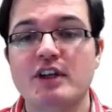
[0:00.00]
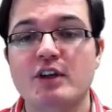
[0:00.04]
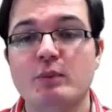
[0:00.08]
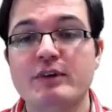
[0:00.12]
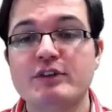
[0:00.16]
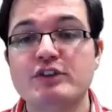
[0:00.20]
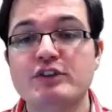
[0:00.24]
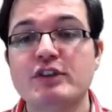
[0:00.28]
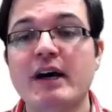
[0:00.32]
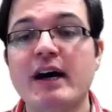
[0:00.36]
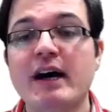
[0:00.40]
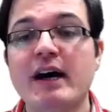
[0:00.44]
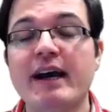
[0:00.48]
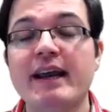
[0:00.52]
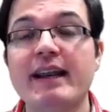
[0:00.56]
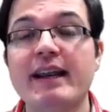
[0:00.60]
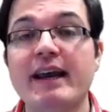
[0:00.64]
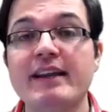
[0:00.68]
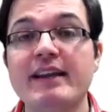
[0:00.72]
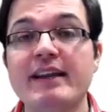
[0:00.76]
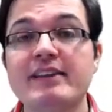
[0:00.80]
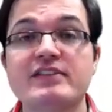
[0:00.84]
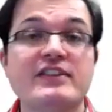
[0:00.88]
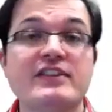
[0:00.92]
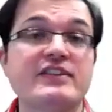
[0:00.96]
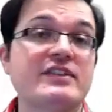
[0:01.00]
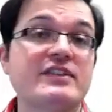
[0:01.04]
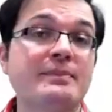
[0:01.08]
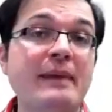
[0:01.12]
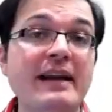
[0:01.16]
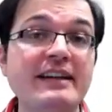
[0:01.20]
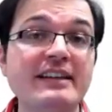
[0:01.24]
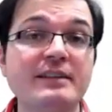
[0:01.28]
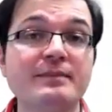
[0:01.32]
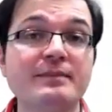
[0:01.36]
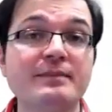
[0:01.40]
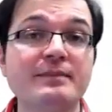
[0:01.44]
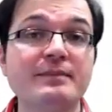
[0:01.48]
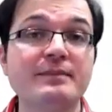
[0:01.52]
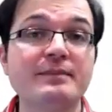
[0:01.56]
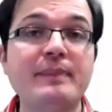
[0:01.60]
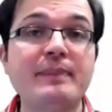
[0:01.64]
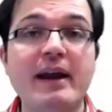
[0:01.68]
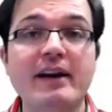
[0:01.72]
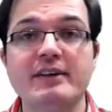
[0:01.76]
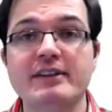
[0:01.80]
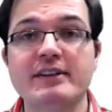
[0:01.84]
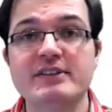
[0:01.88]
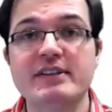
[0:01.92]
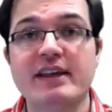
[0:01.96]
which highlights systematic
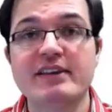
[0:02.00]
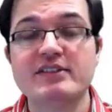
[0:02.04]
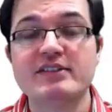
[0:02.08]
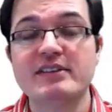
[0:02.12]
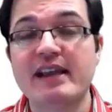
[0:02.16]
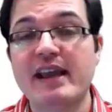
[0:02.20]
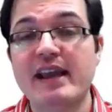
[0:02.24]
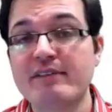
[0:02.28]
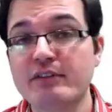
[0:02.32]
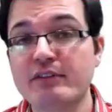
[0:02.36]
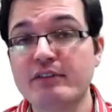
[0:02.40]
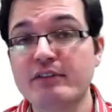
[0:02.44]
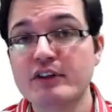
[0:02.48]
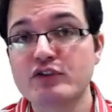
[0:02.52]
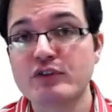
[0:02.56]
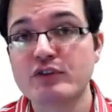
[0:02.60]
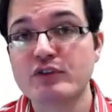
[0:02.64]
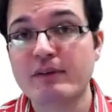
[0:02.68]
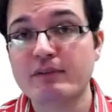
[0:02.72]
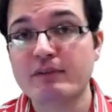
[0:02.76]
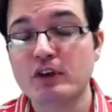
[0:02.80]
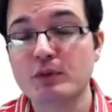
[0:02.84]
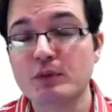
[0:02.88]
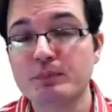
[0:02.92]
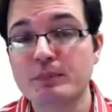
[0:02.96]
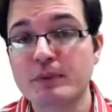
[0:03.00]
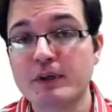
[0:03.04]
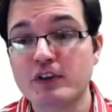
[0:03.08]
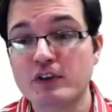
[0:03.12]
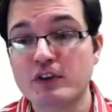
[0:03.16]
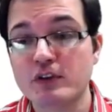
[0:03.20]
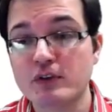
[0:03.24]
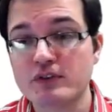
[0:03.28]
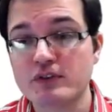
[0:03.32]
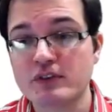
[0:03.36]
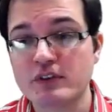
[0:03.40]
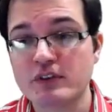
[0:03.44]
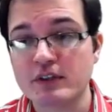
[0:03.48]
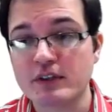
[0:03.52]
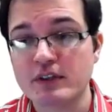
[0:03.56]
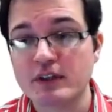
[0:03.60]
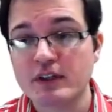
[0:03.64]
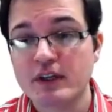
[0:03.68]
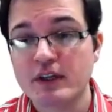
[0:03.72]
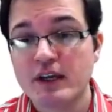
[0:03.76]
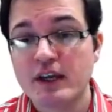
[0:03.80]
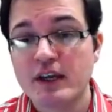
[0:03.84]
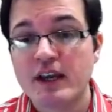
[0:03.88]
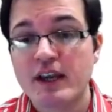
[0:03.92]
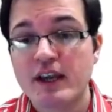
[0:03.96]
barriers as the average revenue per user
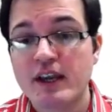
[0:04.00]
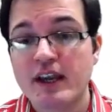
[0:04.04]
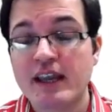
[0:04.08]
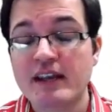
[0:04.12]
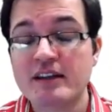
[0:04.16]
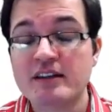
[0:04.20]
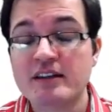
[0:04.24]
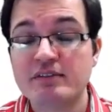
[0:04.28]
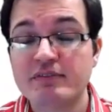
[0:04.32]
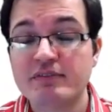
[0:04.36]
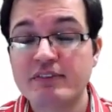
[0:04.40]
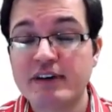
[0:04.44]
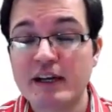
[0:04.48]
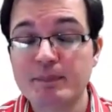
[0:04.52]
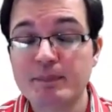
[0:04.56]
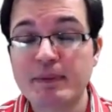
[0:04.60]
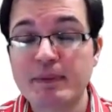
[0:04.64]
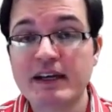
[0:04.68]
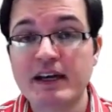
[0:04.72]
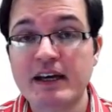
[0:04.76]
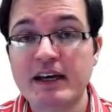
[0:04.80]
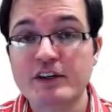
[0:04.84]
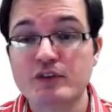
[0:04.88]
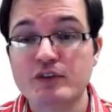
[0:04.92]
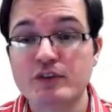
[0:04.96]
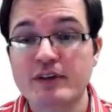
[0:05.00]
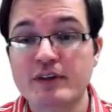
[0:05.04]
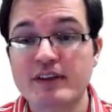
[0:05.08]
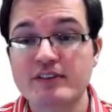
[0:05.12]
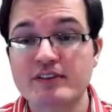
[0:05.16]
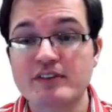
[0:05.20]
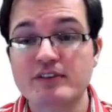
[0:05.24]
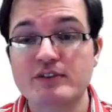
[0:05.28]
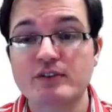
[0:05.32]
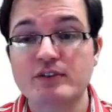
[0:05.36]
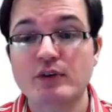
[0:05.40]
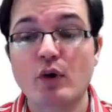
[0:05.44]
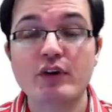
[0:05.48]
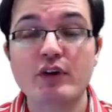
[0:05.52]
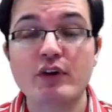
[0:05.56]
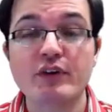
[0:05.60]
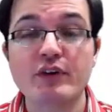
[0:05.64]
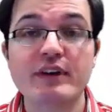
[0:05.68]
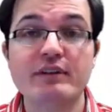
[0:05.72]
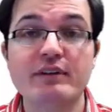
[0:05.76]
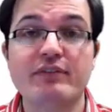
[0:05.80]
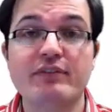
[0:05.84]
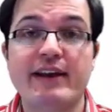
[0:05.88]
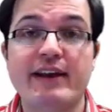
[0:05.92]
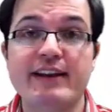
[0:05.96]
in developing countries is already
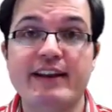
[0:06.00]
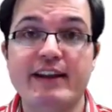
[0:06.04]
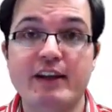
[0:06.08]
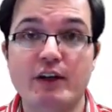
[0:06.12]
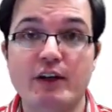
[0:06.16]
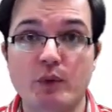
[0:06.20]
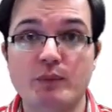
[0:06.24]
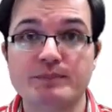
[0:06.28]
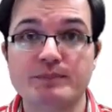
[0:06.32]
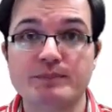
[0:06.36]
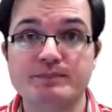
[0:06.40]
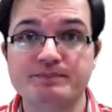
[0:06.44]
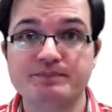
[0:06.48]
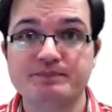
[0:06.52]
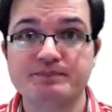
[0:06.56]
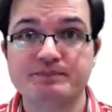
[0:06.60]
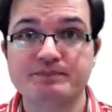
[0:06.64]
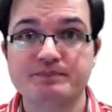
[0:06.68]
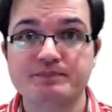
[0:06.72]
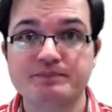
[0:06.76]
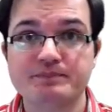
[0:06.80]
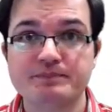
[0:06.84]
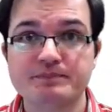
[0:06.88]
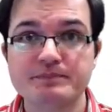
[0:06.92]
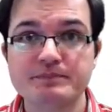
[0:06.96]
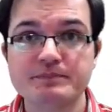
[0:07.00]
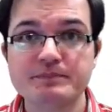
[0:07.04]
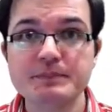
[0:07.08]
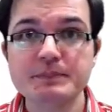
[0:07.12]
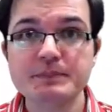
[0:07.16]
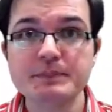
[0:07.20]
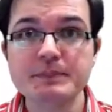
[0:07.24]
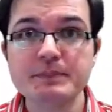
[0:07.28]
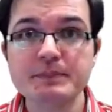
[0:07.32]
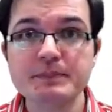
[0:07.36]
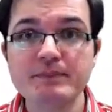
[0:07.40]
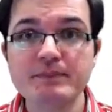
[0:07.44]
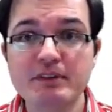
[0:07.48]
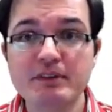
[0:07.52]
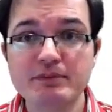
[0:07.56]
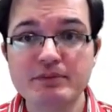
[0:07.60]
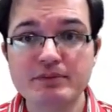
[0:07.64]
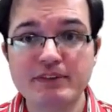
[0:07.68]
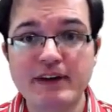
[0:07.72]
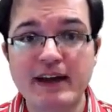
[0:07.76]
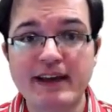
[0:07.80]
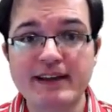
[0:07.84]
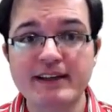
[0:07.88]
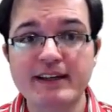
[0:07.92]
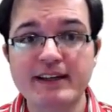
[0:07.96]
fairly low.
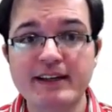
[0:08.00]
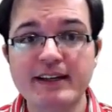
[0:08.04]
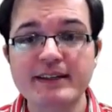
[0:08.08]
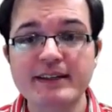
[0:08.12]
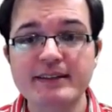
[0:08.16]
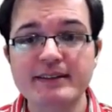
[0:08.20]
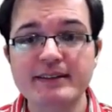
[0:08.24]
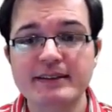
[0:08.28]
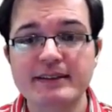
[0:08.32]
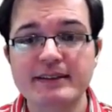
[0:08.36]
Finally,